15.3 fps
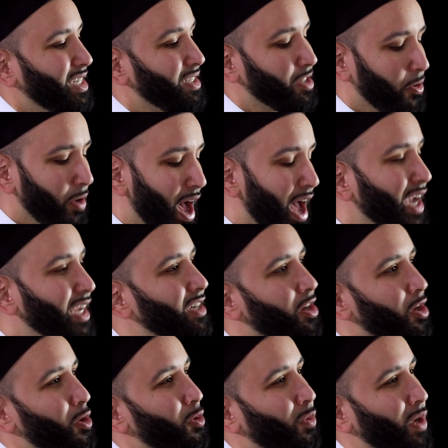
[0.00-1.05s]
So I
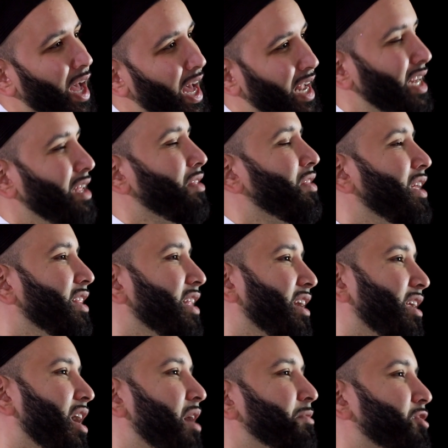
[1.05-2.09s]
know anything
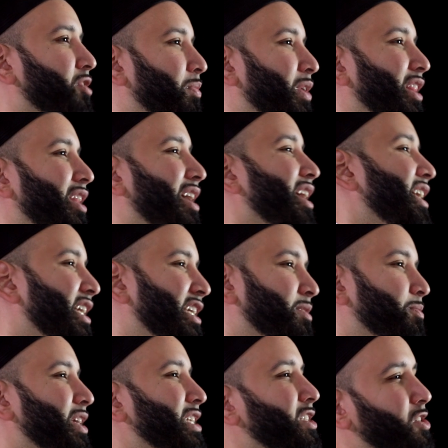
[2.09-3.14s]
that comes from Allah and
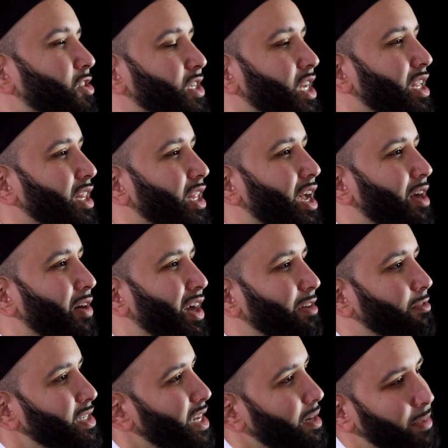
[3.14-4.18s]
His Messenger sallallahu
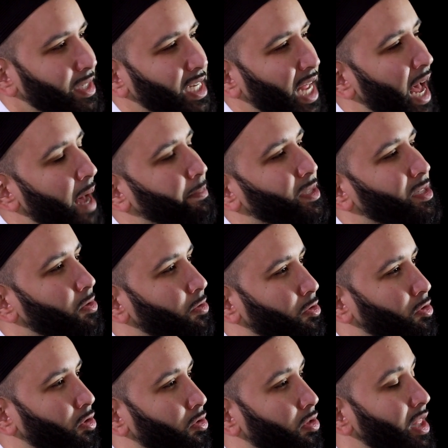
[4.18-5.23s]
alaihi wasallam is
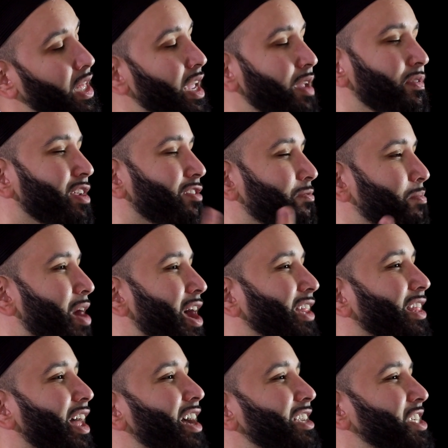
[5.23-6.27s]
absolute truth, even if my
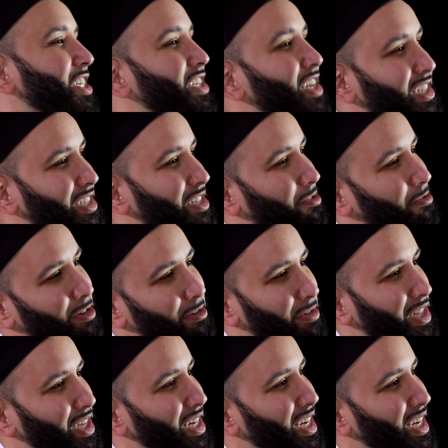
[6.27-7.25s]
logic doesn't agree with